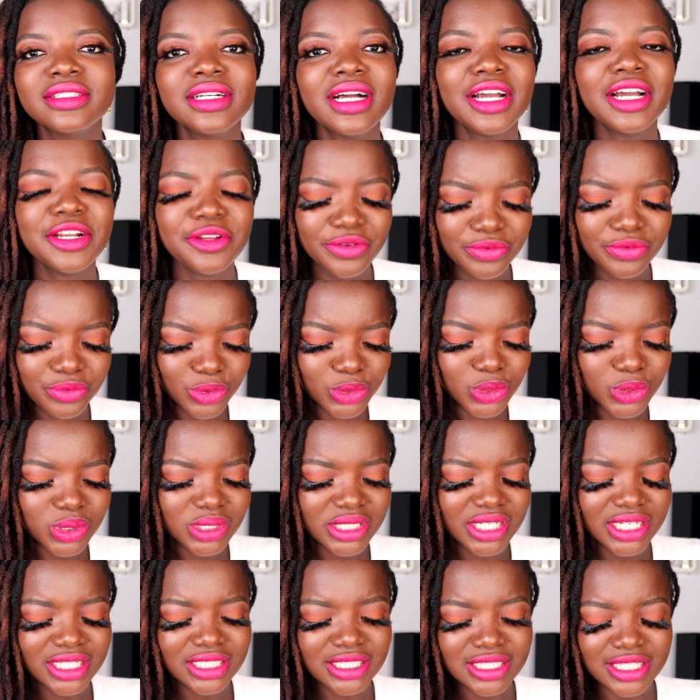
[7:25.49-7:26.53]
I didn't want to
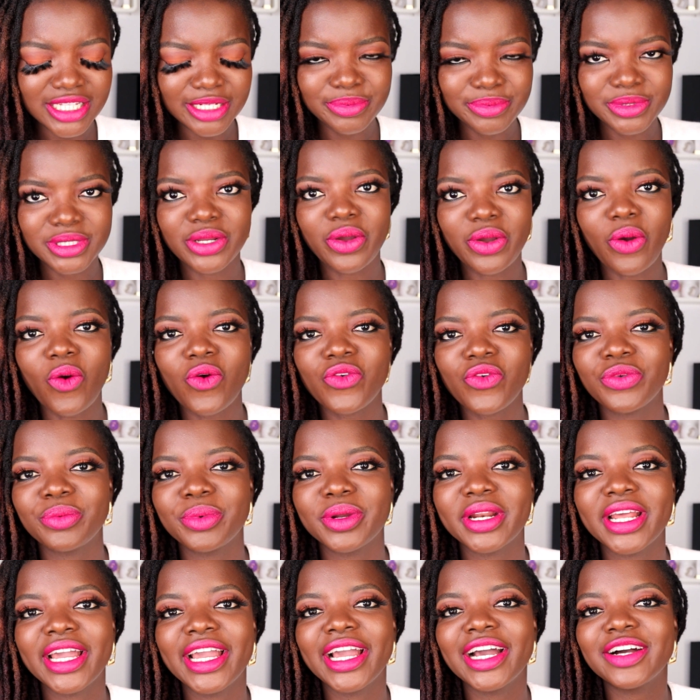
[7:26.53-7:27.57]
take this lipstick off,
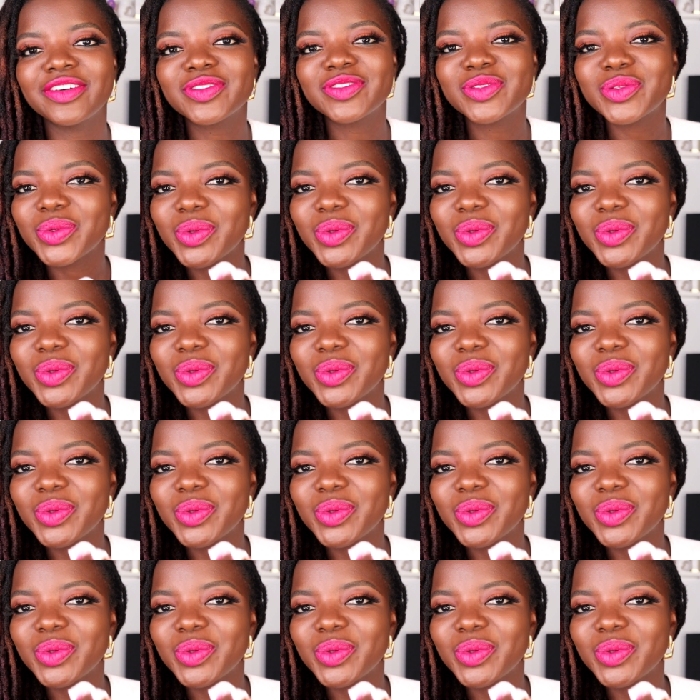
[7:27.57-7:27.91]
but I have to.